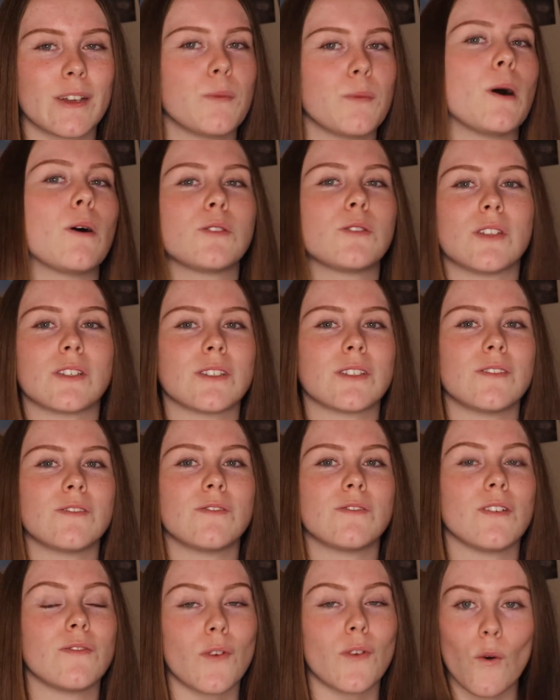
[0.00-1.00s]
the world doesn't
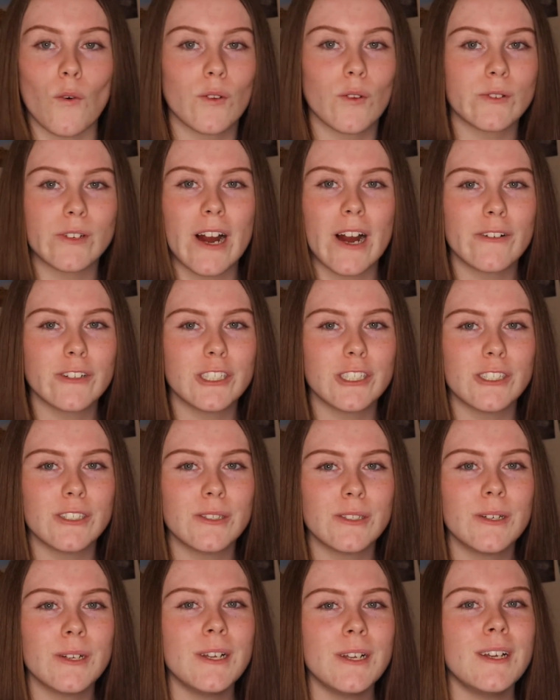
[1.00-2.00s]
revolve around
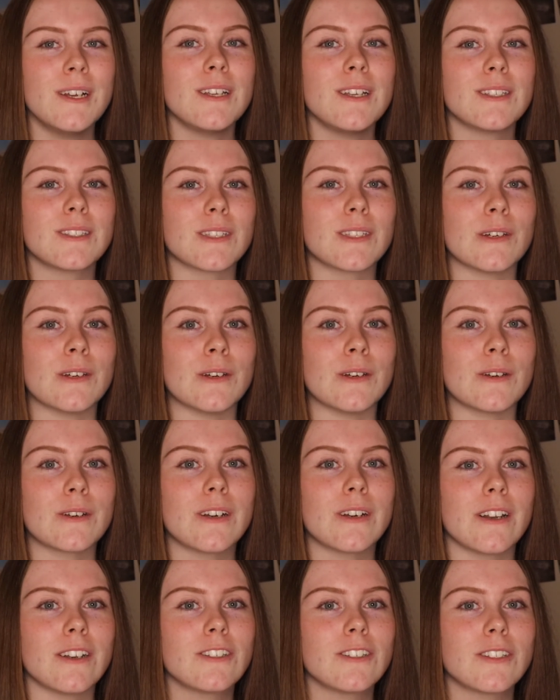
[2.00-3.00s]
you. So,
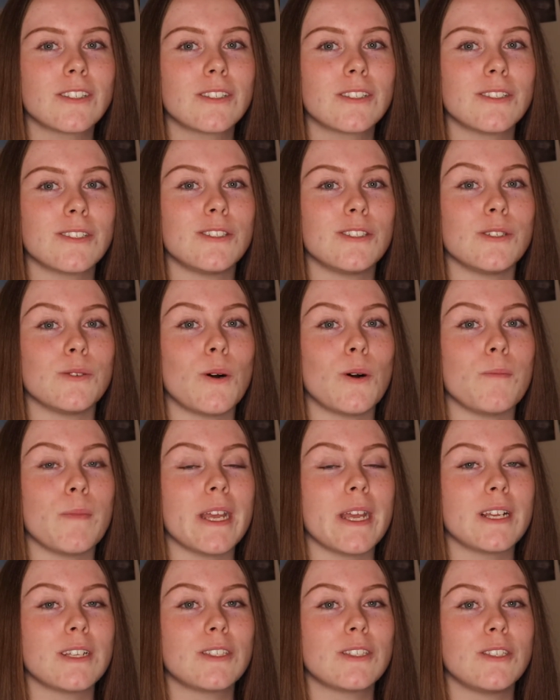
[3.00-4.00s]
kind of just do what
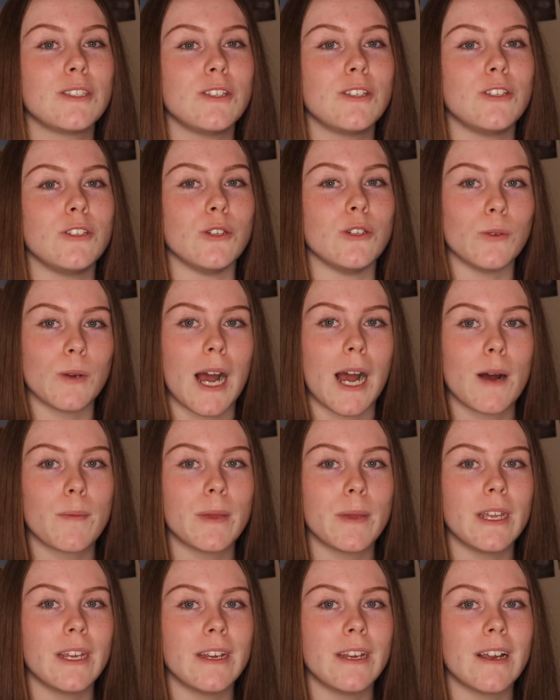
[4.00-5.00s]
makes you
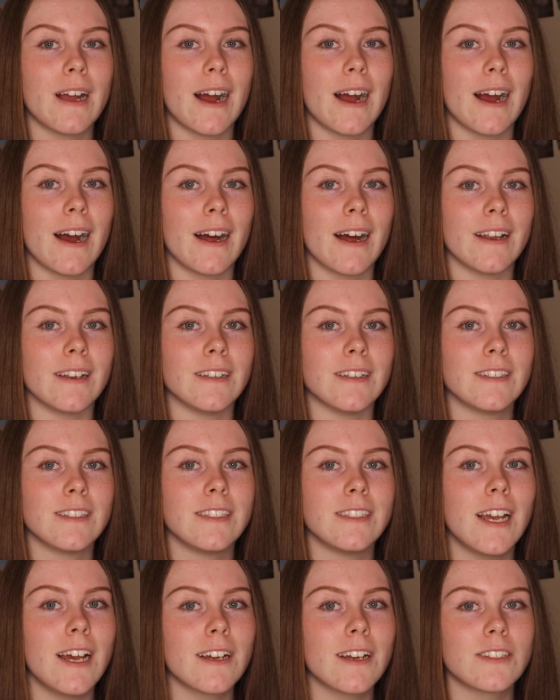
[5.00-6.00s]
happy and
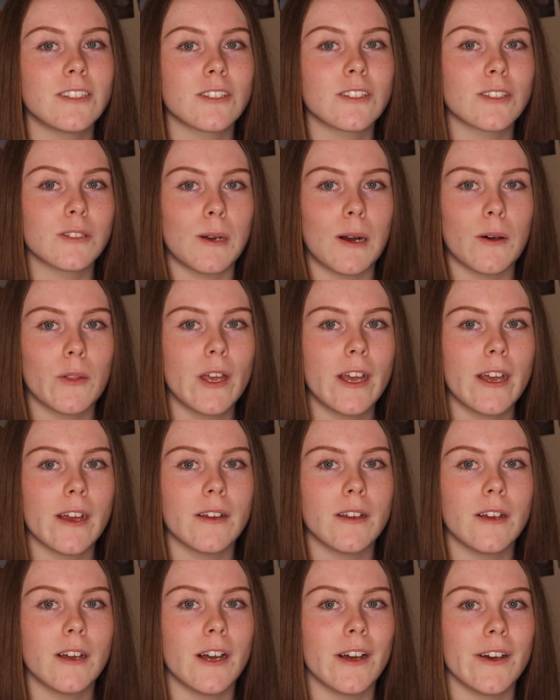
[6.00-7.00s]
yeah, just go out
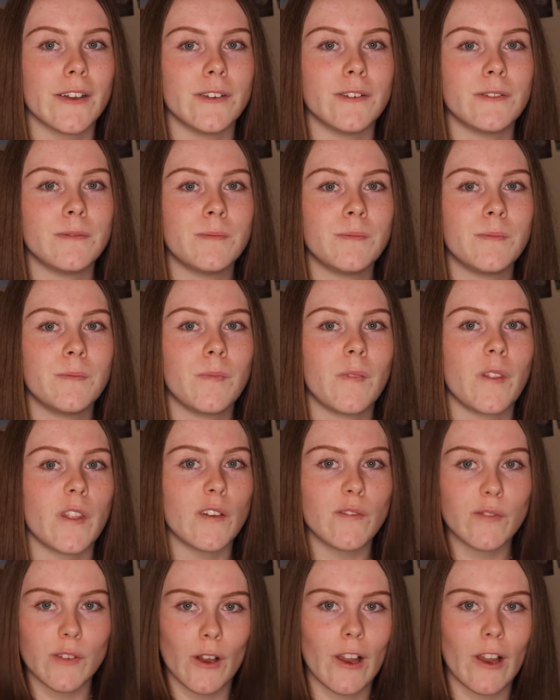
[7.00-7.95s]
there and live